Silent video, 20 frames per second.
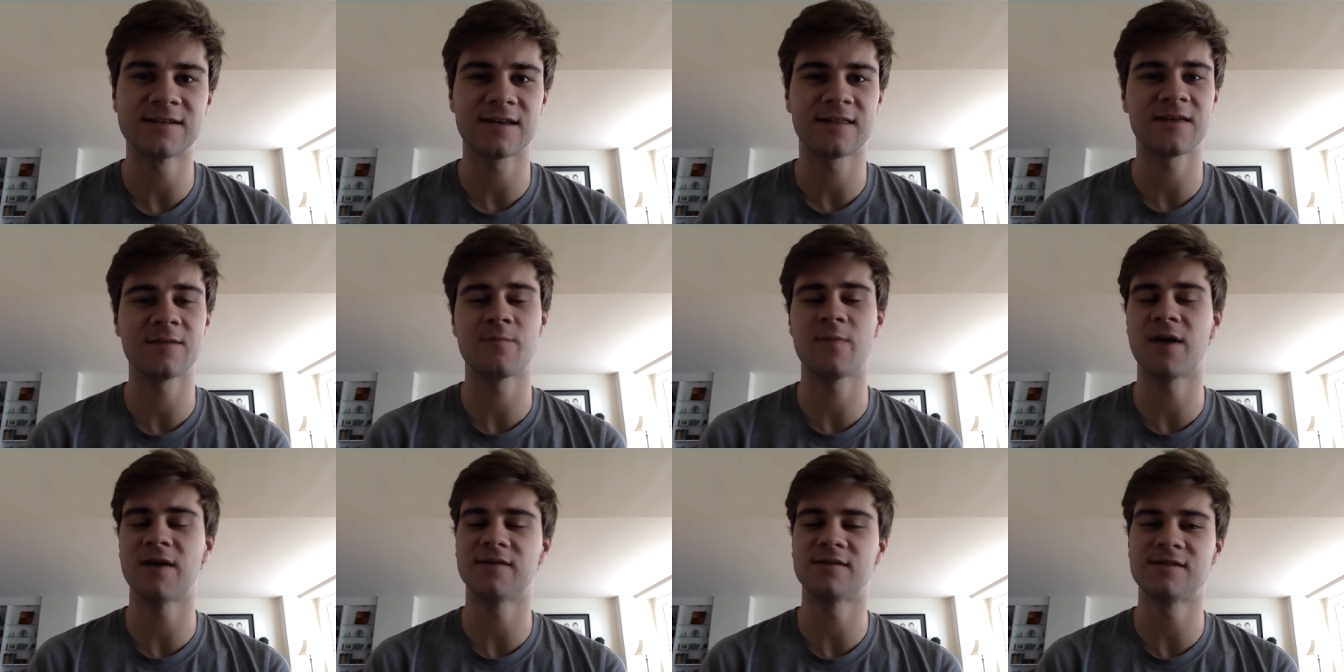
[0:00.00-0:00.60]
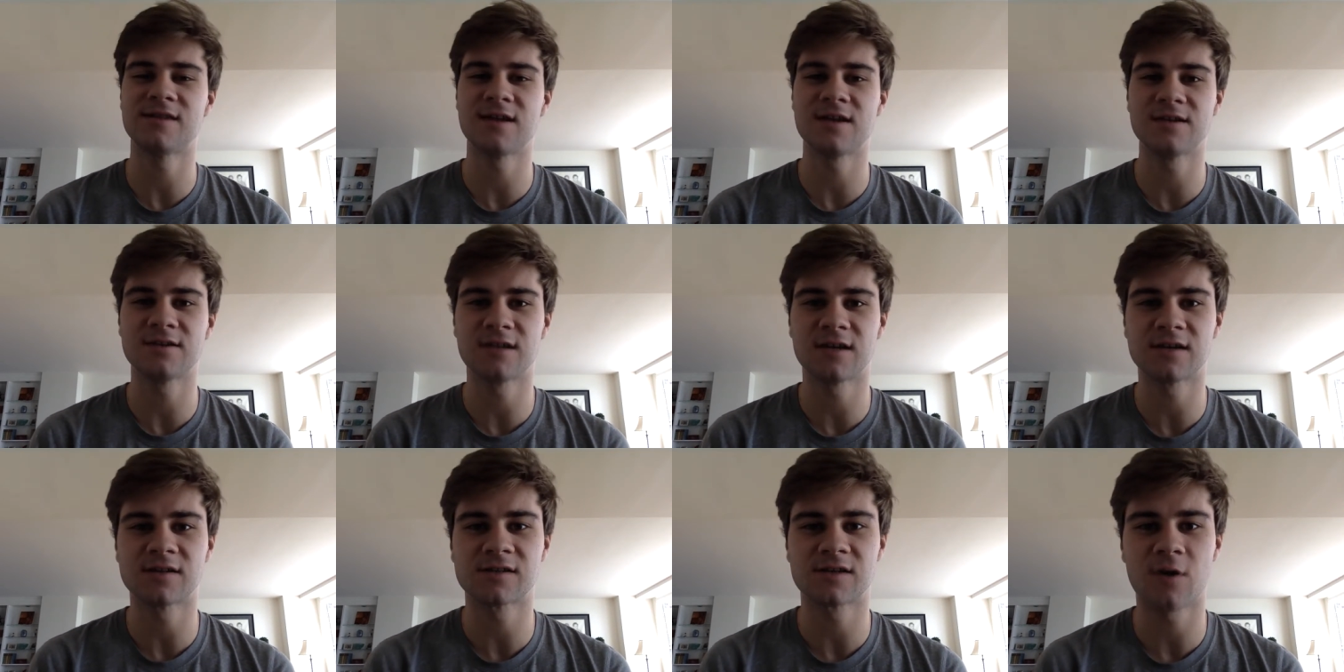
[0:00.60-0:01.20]
I think Penn State
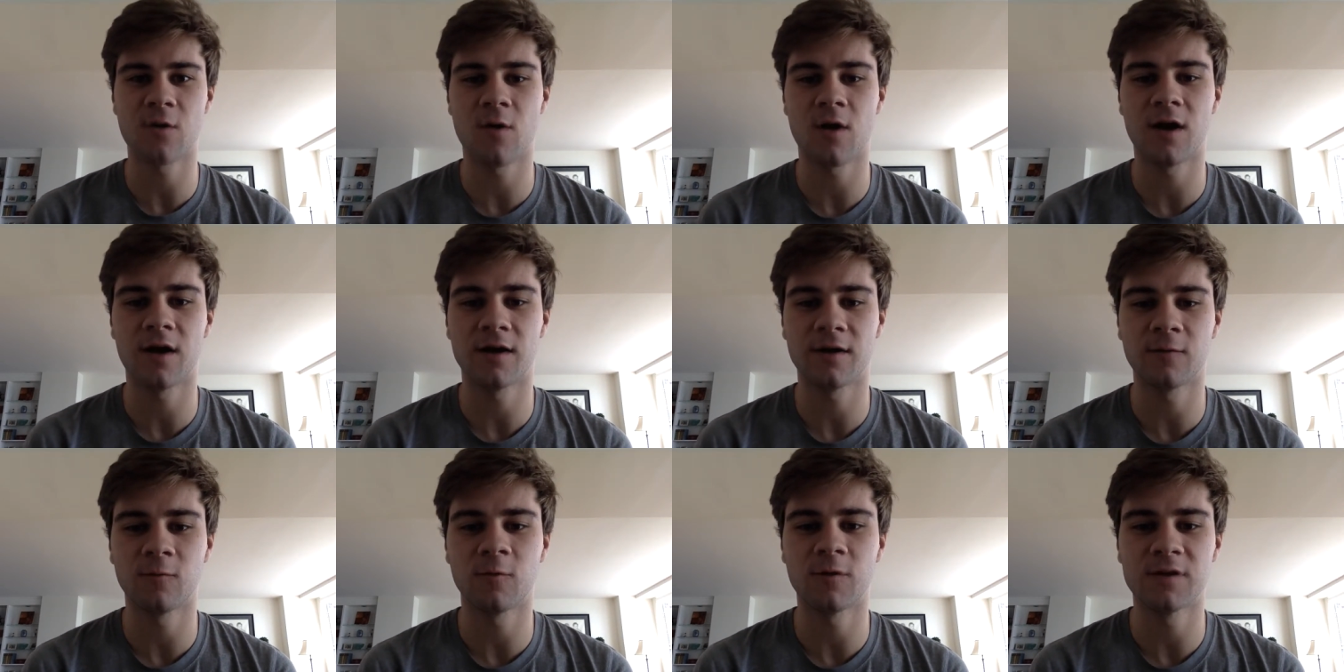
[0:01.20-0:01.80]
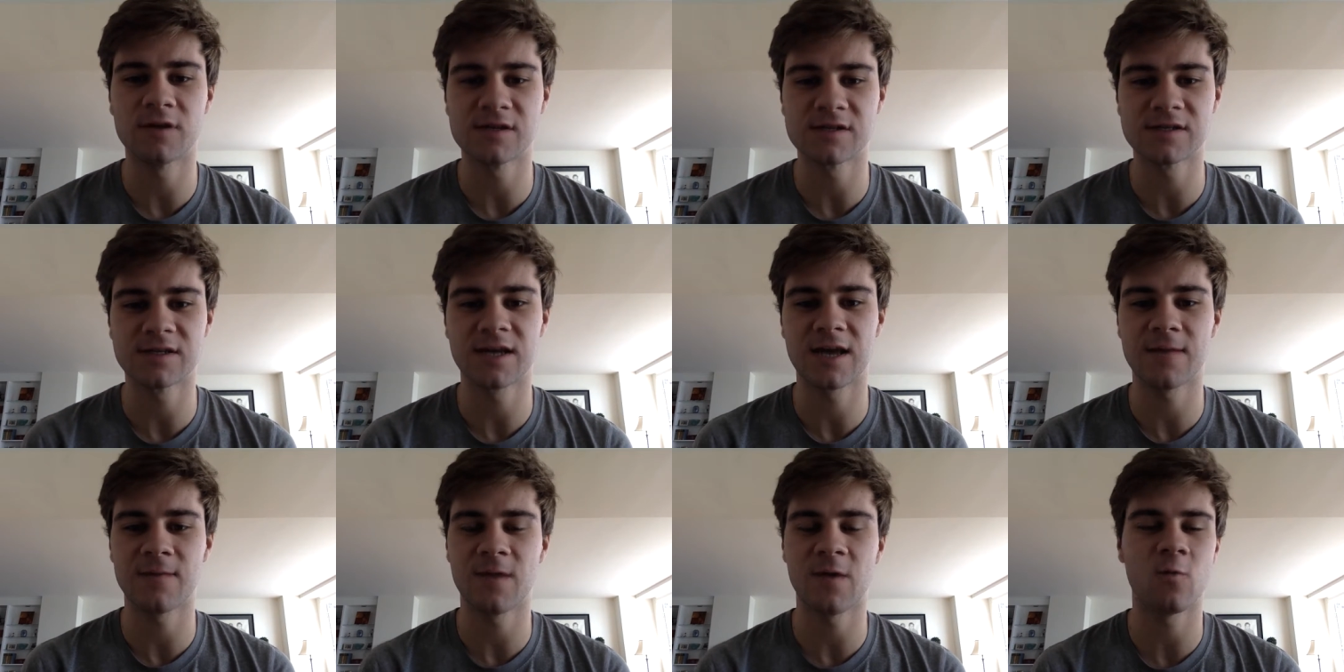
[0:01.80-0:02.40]
does go on and win this
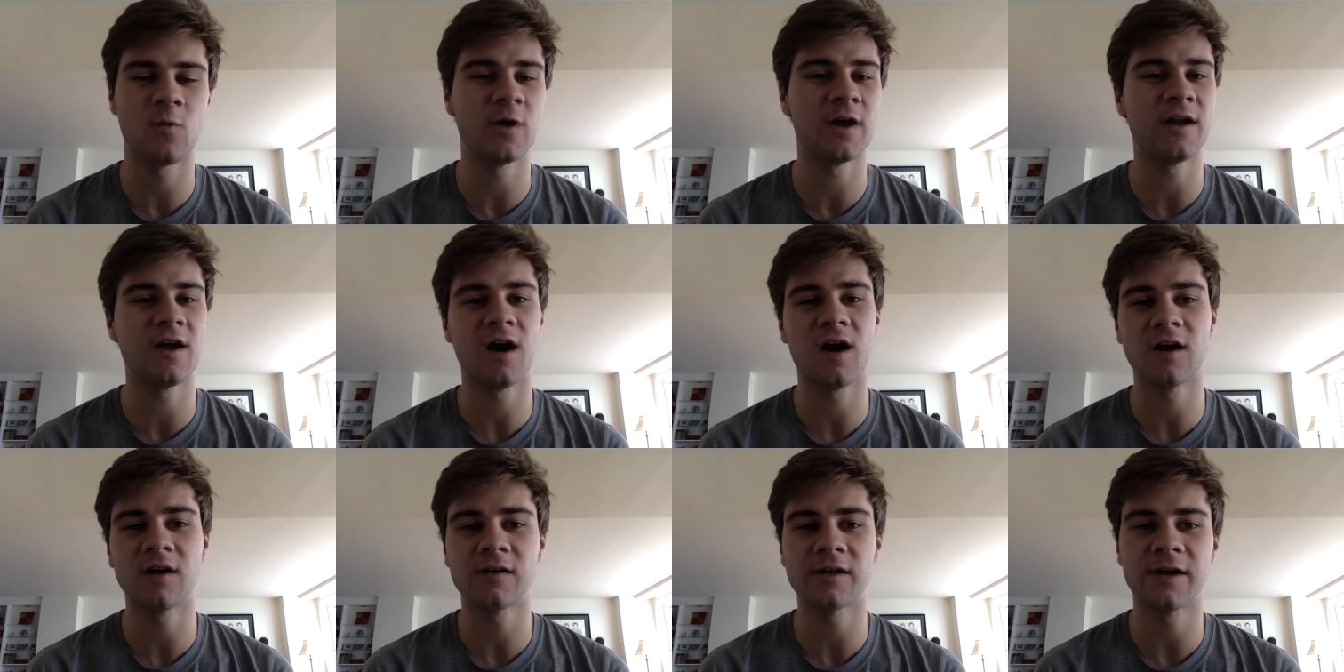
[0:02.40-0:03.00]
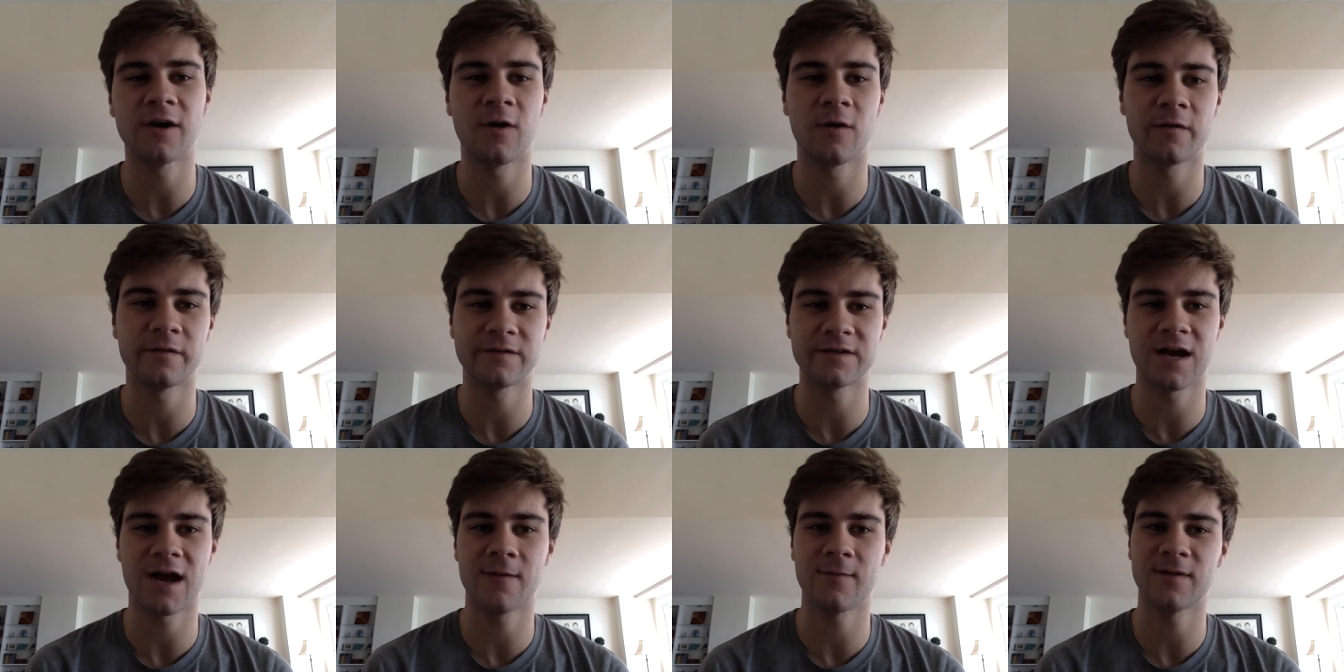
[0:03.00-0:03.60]
game. They win ugly all the
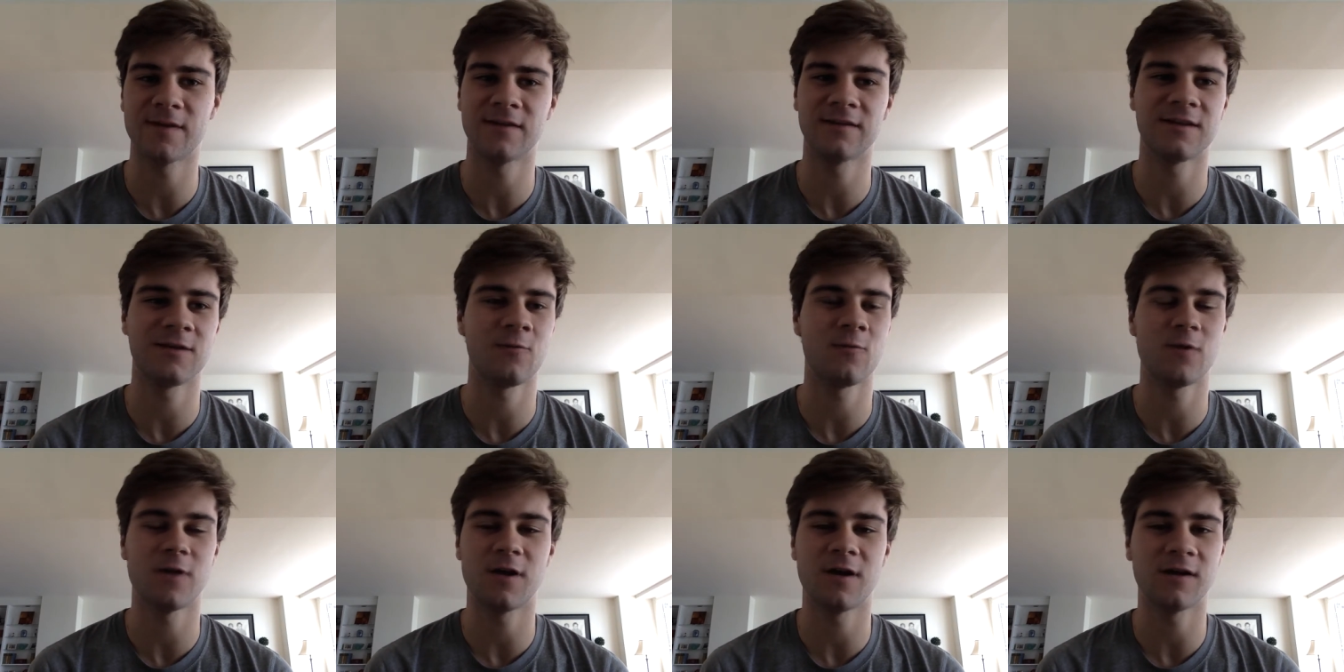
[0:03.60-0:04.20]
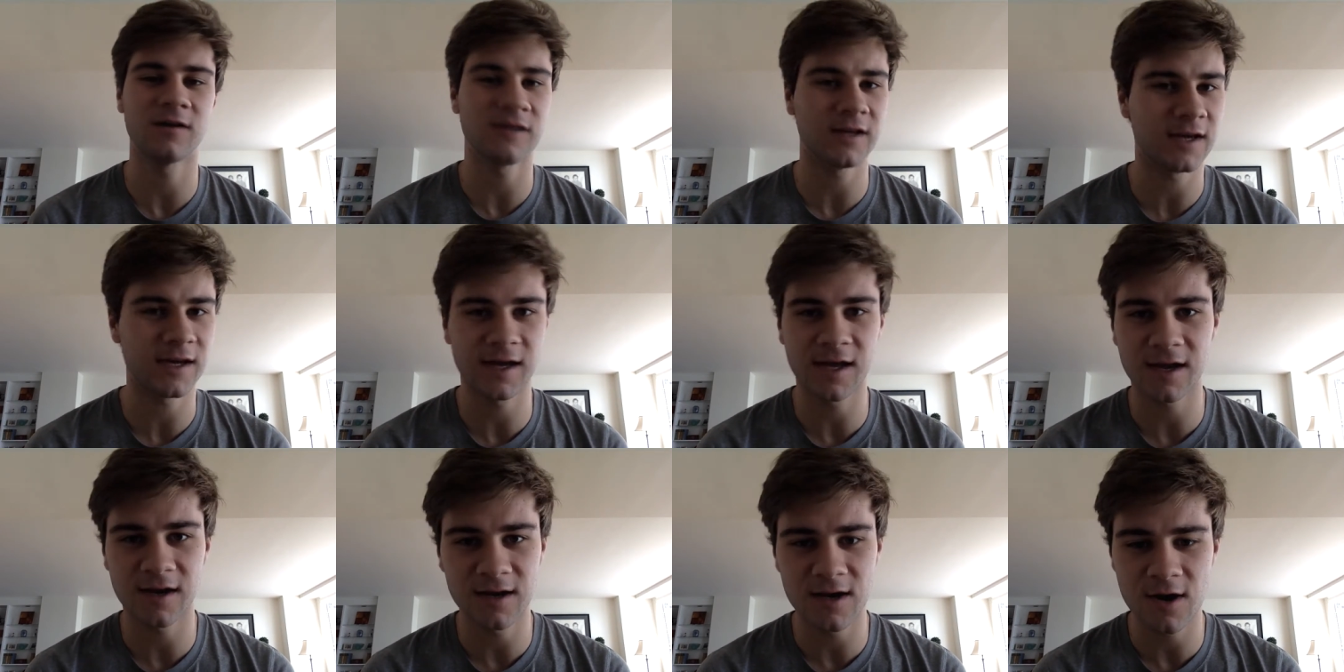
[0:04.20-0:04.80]
time. I think they win ugly
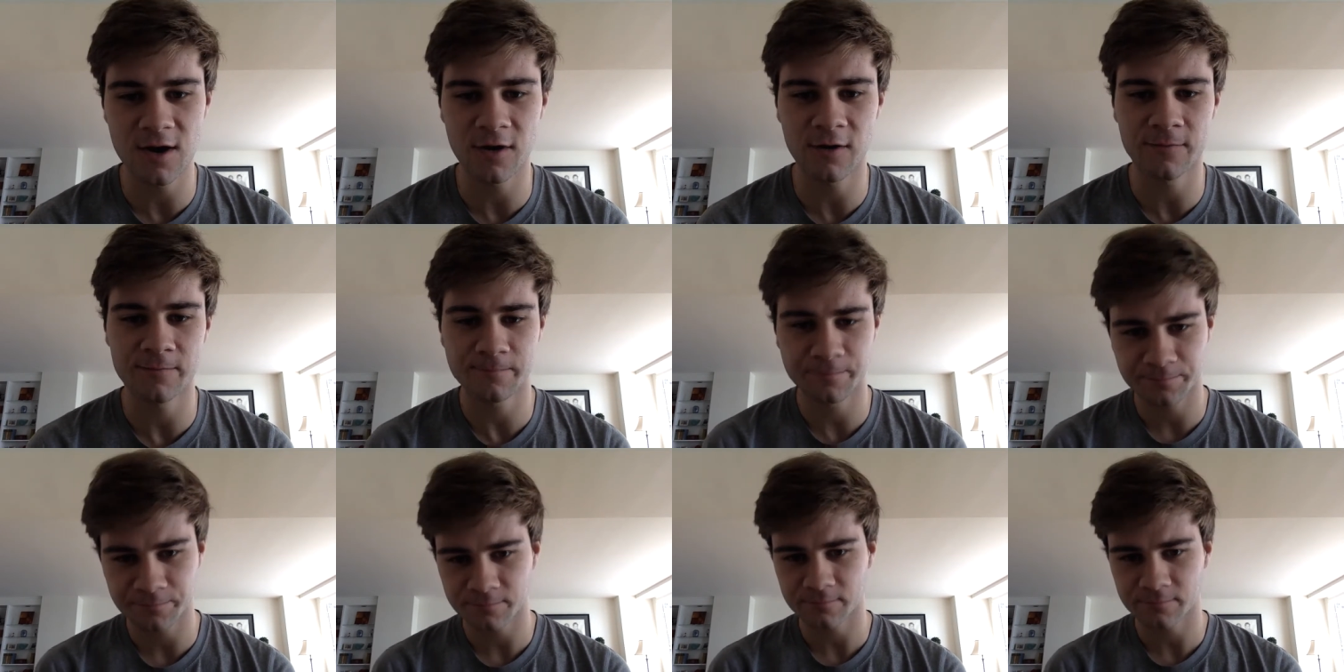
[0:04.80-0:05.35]
again here.